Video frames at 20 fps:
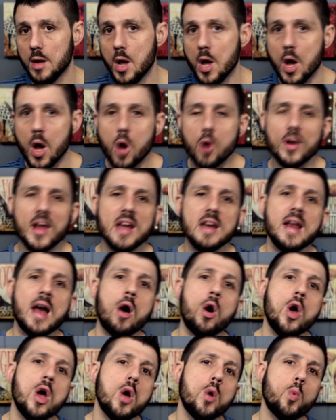Okay, now
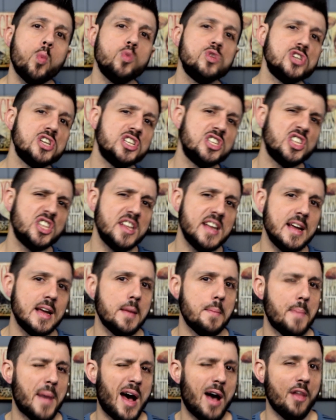just think
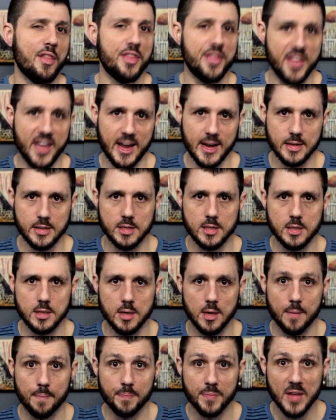about this.
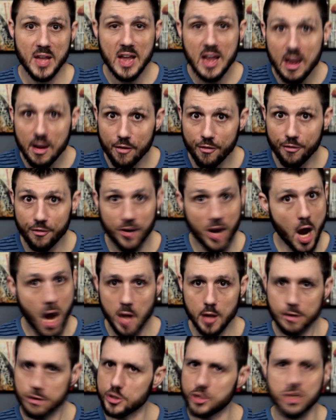If
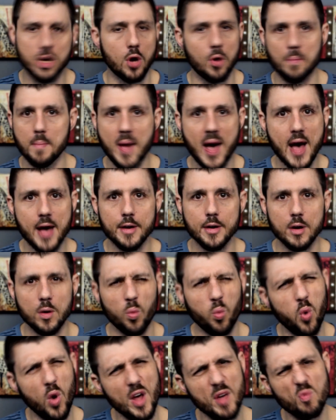colors don't matter,
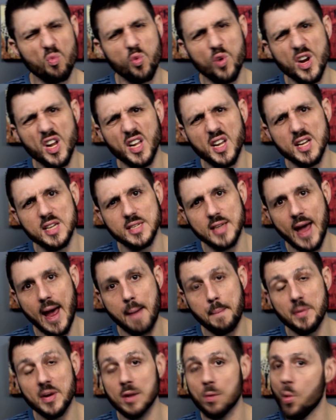what really is
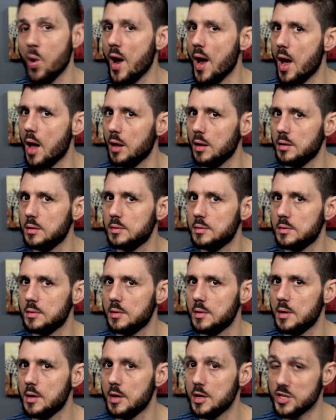happening? Well,
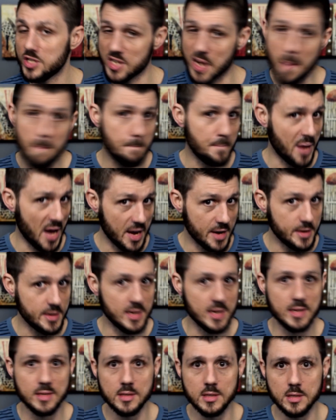some
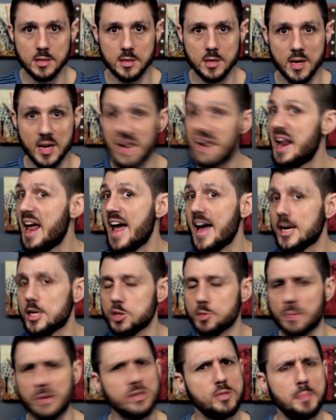pundits and
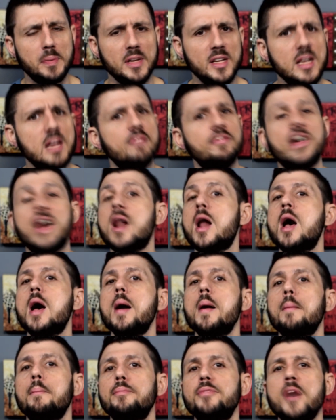experts believe that
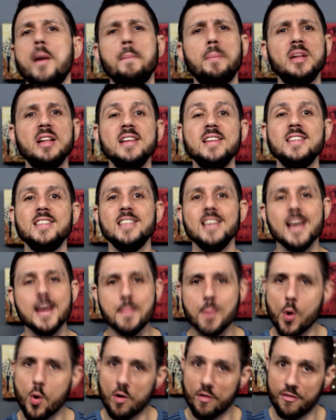the
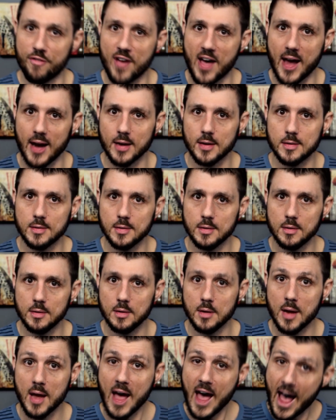placebo effect
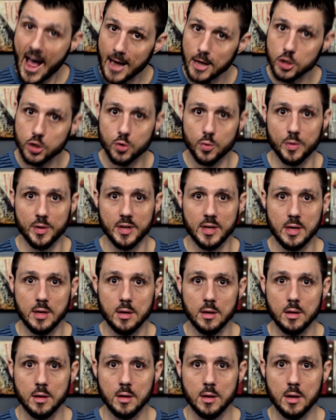actually
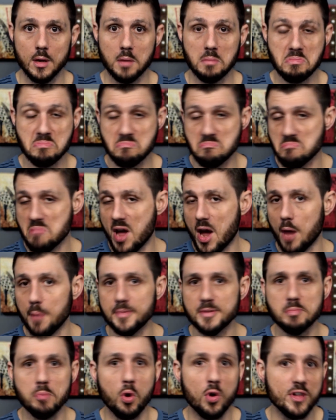
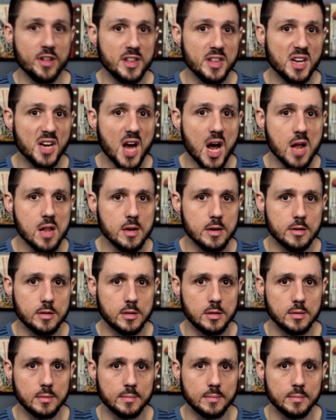helps more than the colors.